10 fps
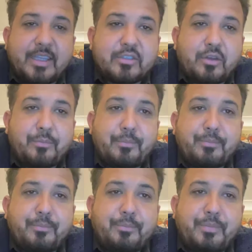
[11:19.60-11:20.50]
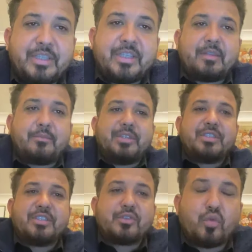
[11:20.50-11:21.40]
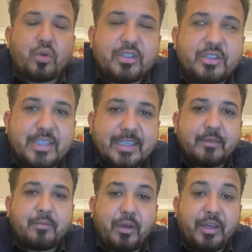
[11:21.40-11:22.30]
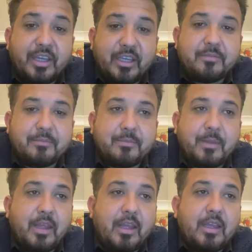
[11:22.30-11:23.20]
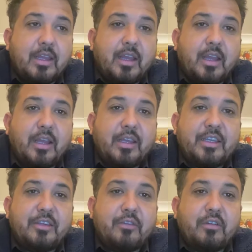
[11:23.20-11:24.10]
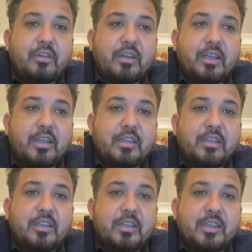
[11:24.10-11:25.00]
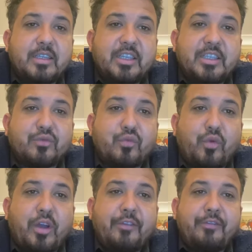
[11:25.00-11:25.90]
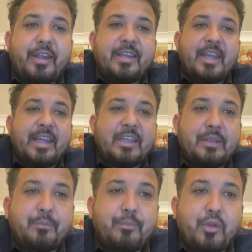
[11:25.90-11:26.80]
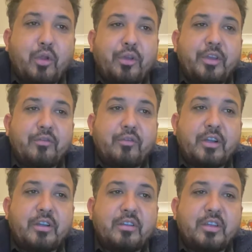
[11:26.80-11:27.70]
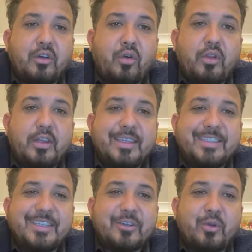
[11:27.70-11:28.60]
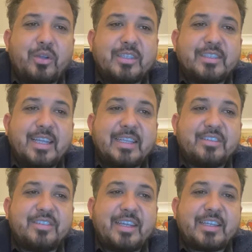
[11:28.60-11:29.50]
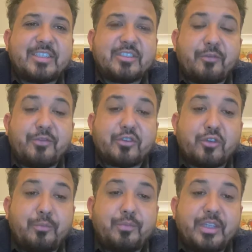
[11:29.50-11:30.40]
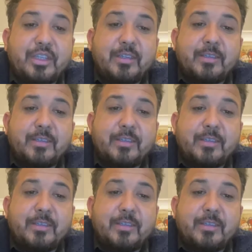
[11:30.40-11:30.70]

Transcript: competing business was set up by him. He his wife and an employee were the only shareholders and the directors of the company.